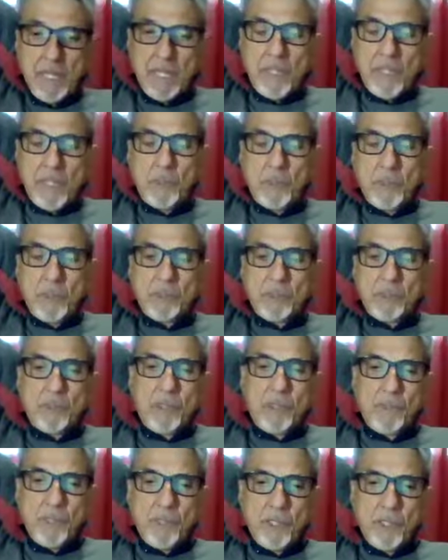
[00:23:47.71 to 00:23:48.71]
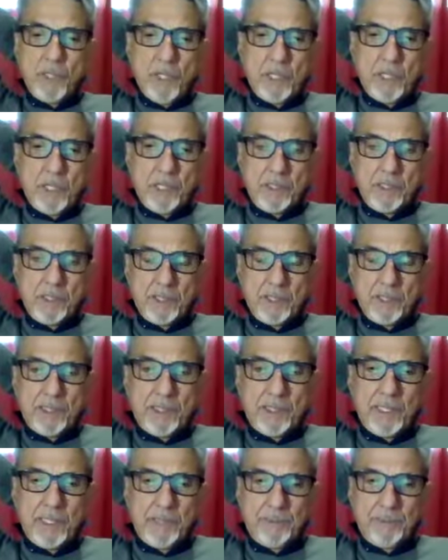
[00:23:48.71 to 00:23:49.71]
And whatsoever knowledge they
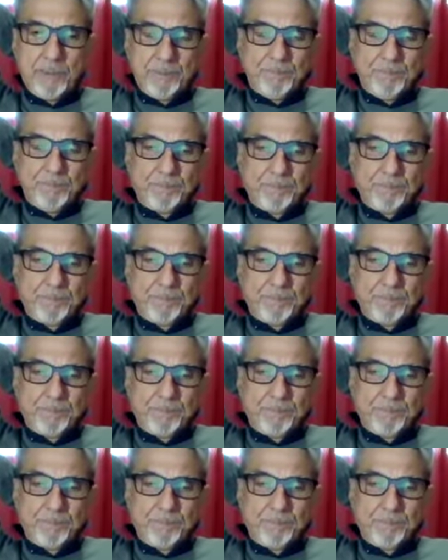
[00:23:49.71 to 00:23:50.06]
get